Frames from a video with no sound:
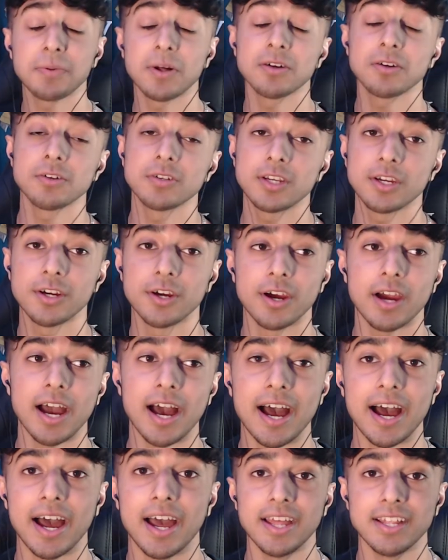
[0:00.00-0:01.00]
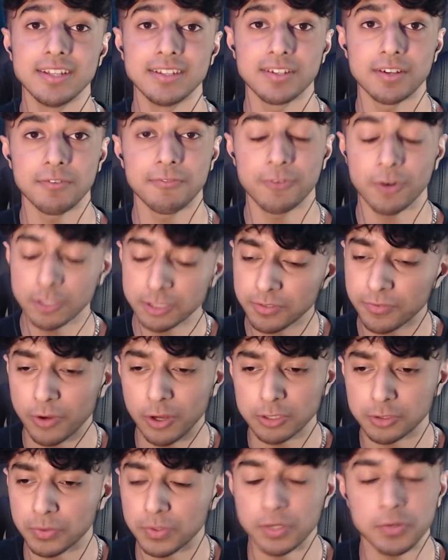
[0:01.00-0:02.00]
guys, Malikong here, and first of
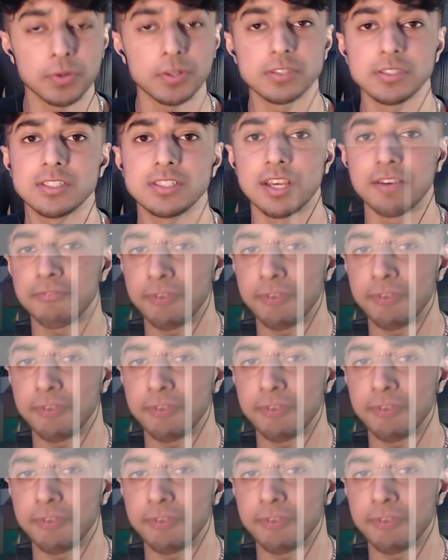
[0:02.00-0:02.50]
all, I just want to quickly